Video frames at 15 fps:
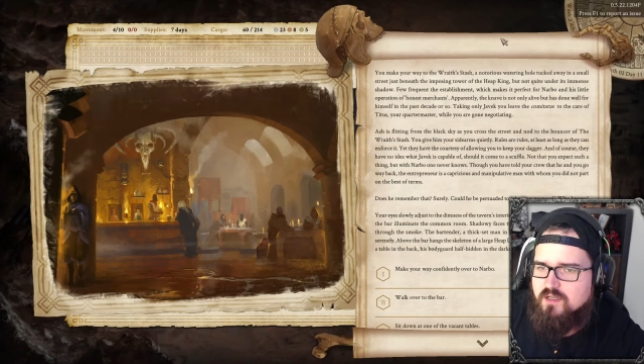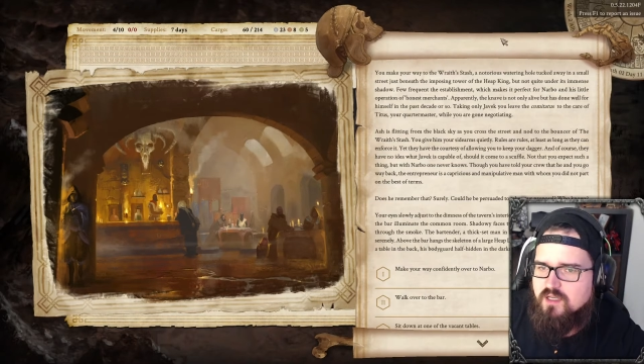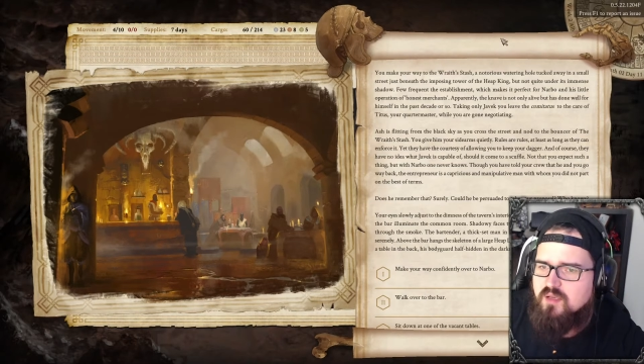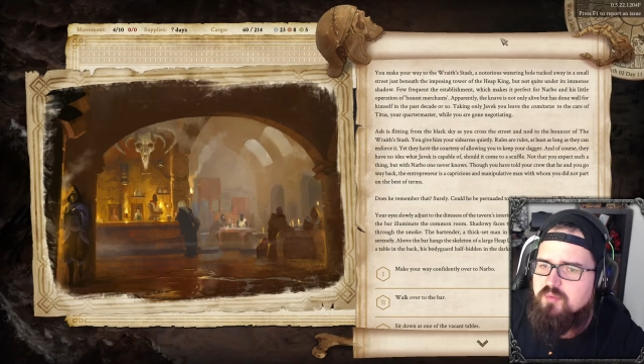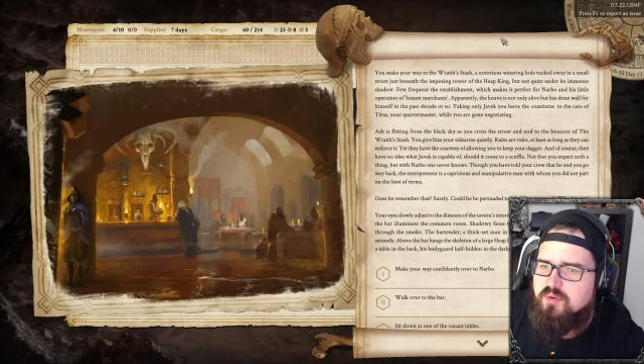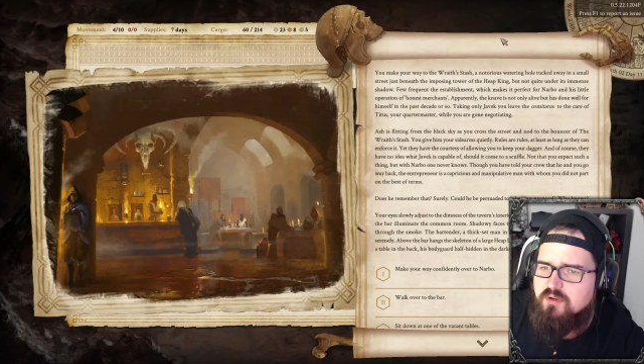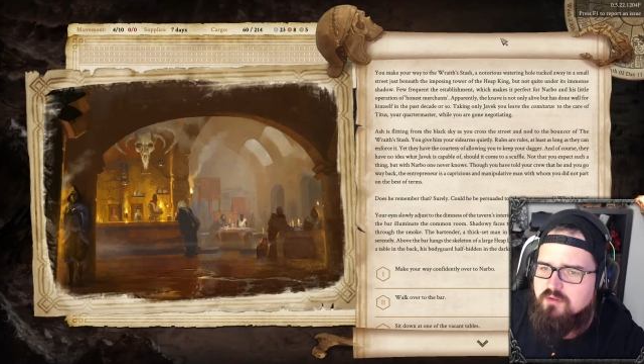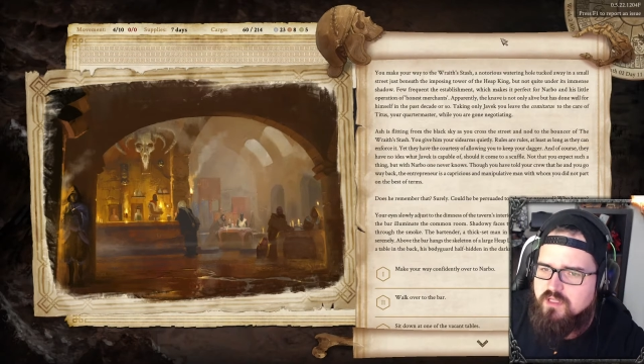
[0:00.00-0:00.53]

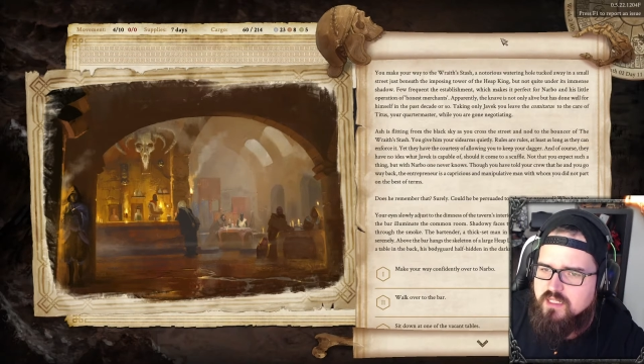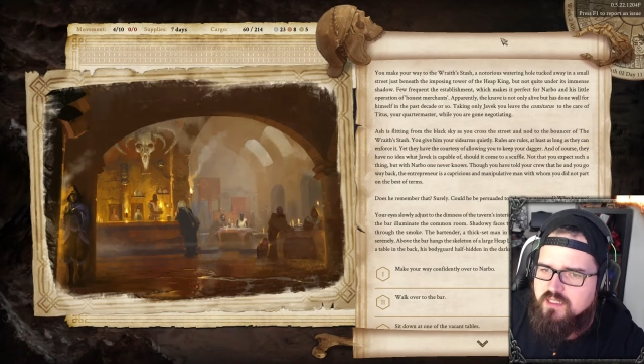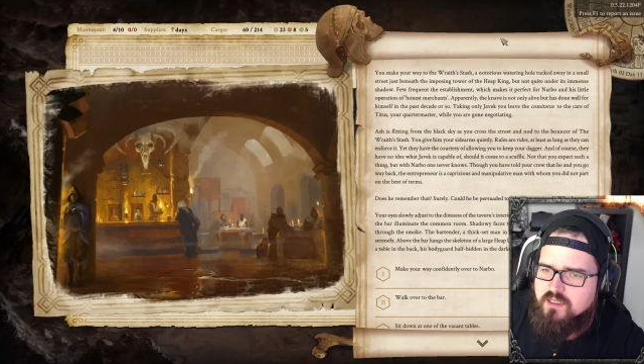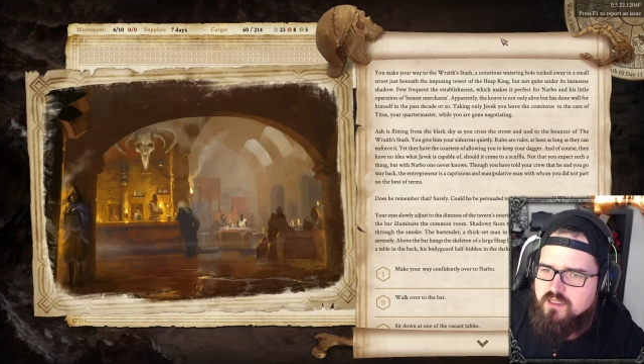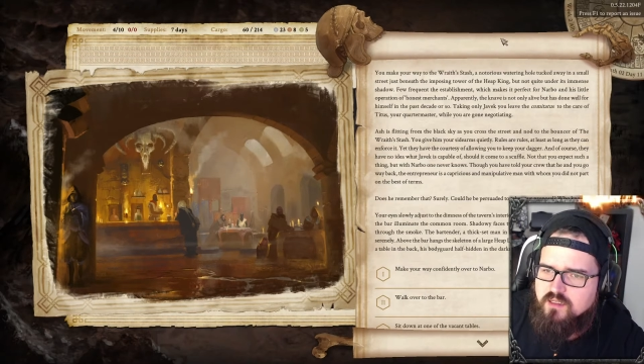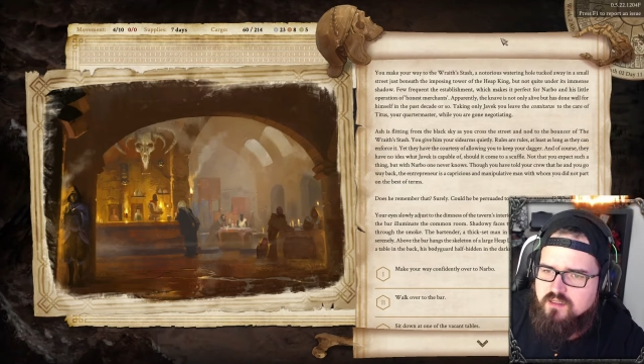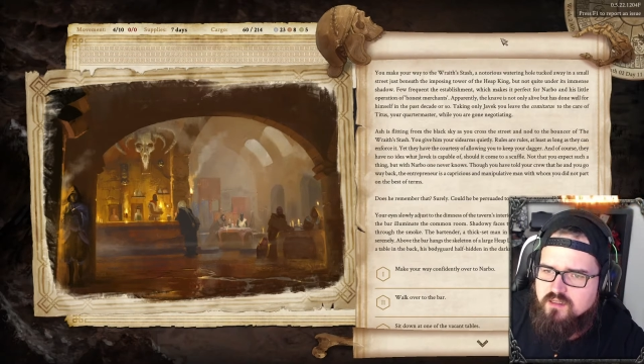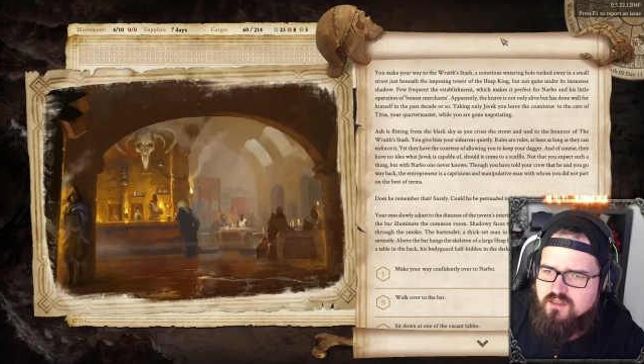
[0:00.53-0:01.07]
Apparently,
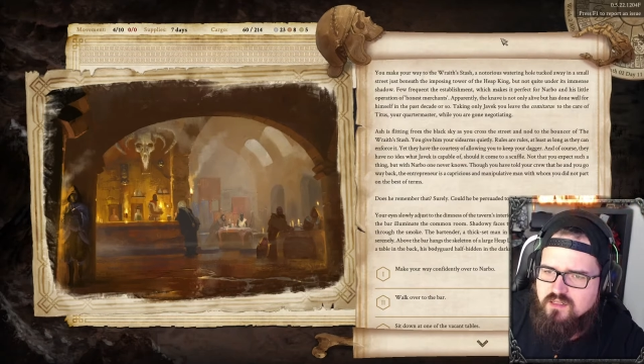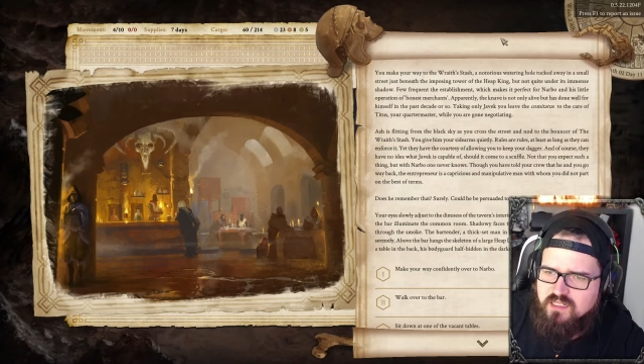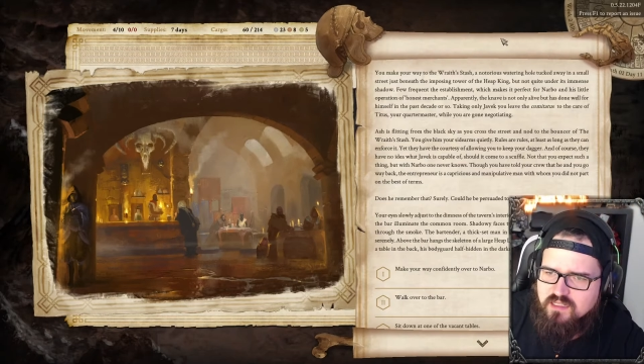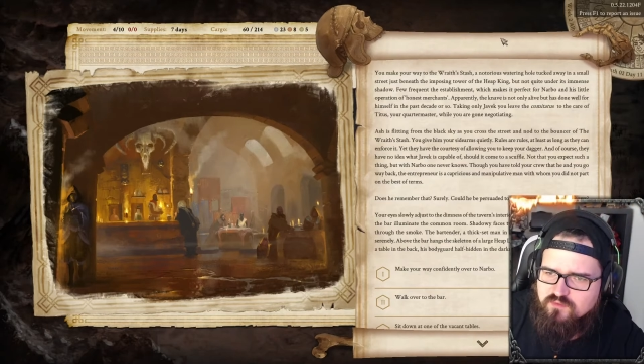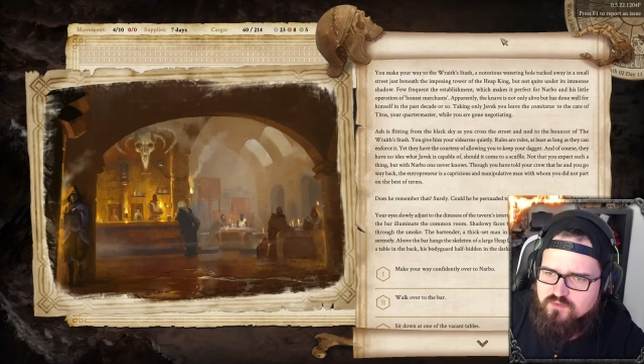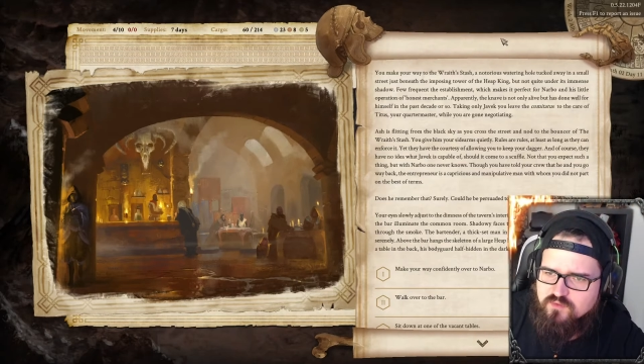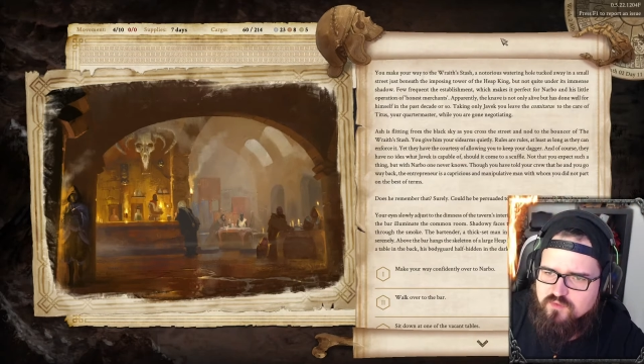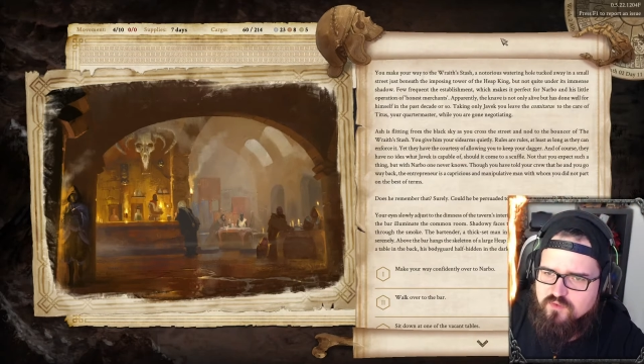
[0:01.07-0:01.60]
the
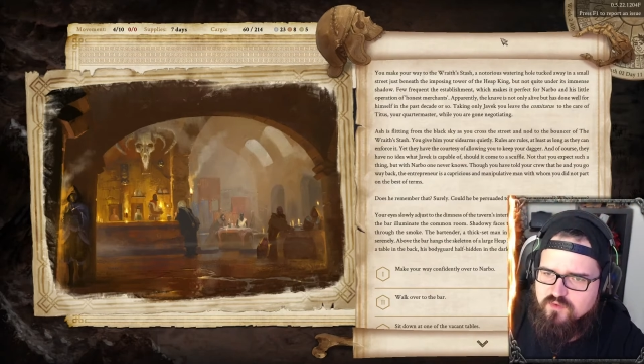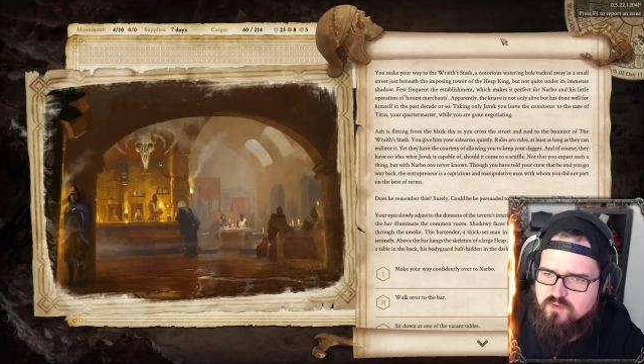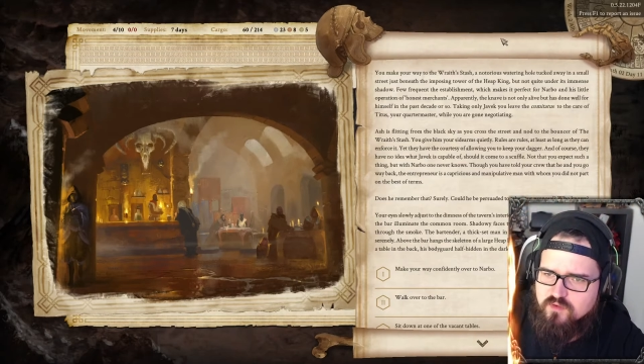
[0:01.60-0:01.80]
knave